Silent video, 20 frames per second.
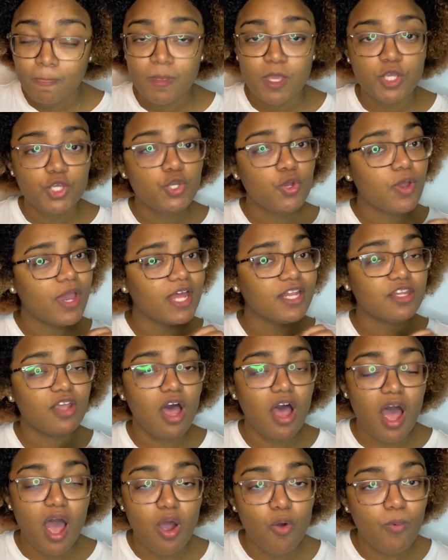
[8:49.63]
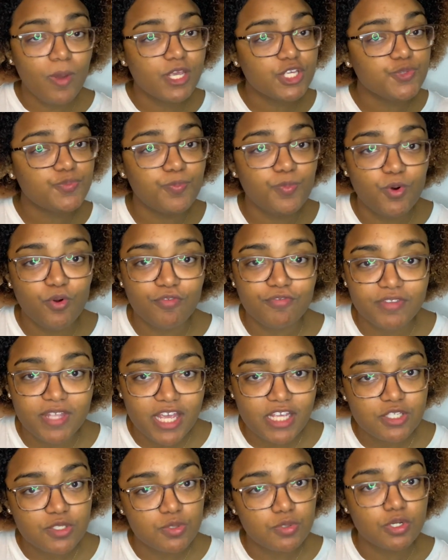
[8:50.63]
you can always prove
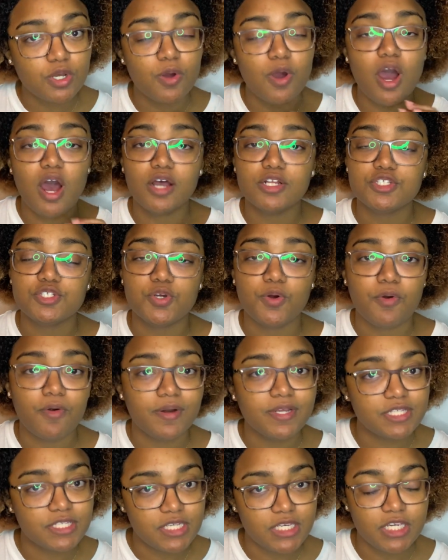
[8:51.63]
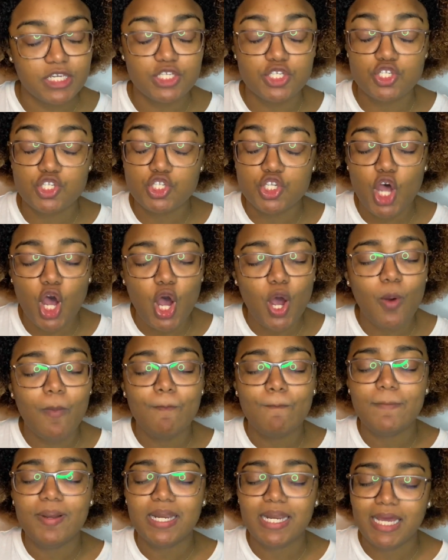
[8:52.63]
this to the authority. So
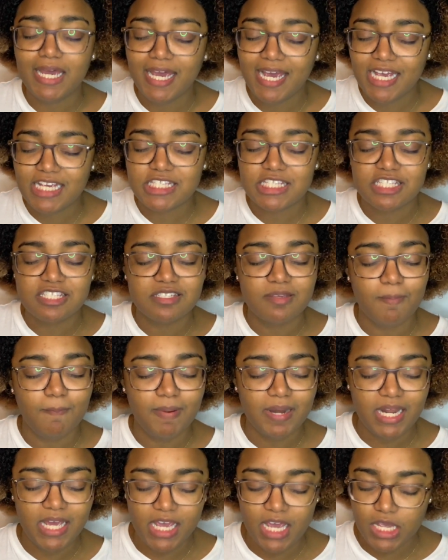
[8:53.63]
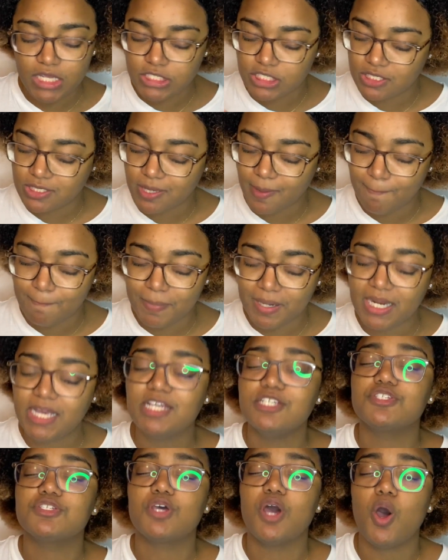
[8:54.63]
please,
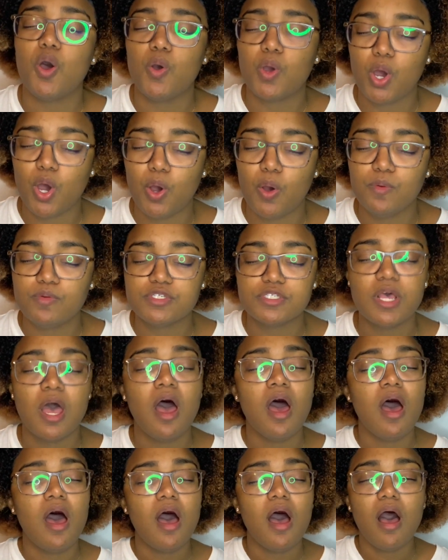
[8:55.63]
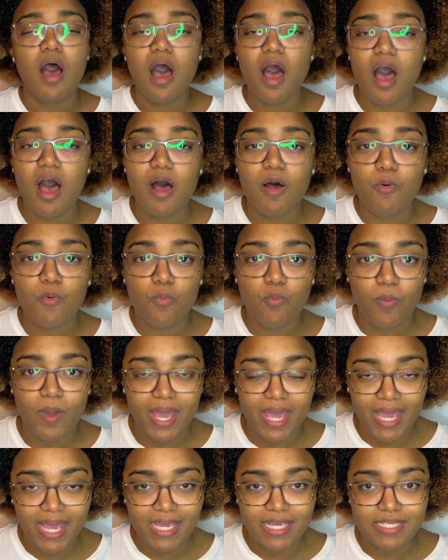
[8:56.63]
Cocos,
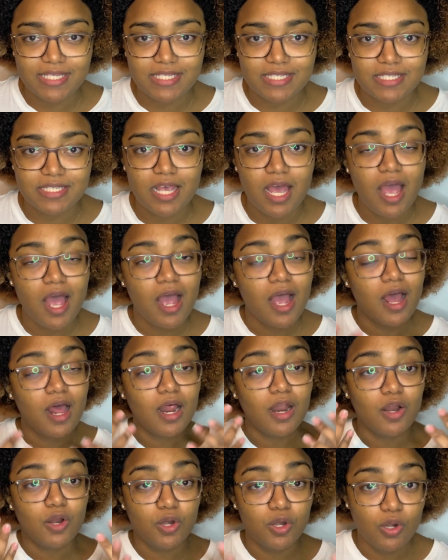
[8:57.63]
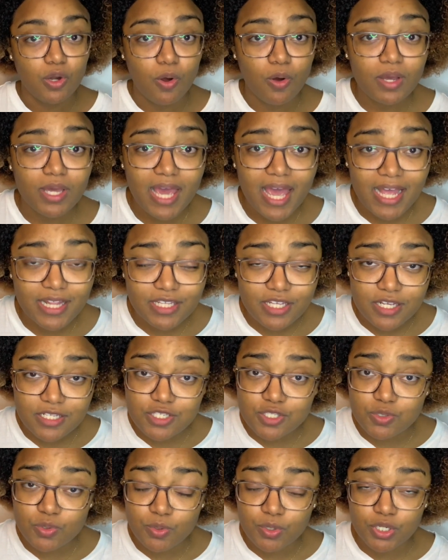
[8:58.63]
always look at the
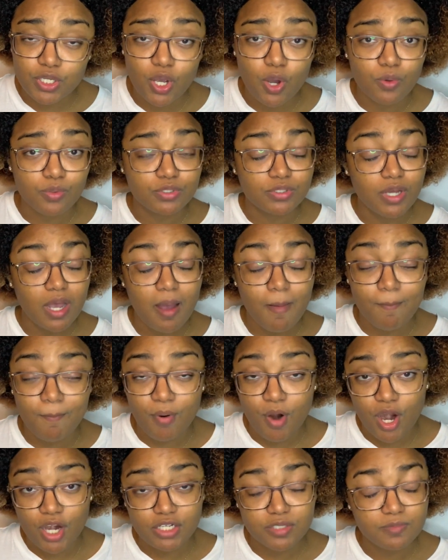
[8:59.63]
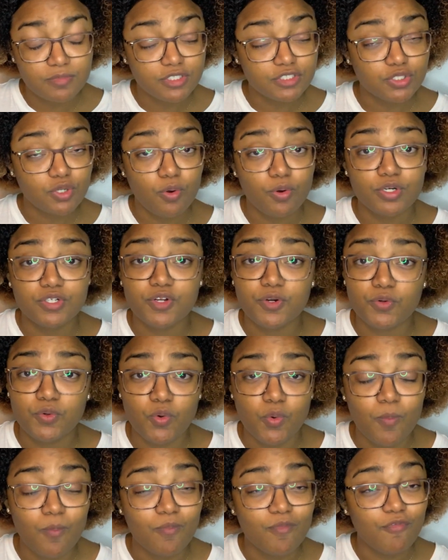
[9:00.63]
studio, the apartment, or the
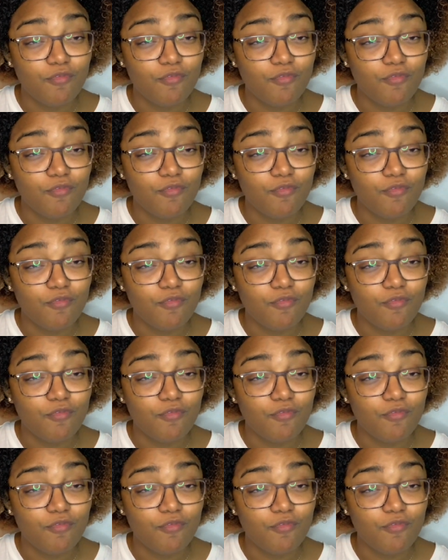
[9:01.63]
room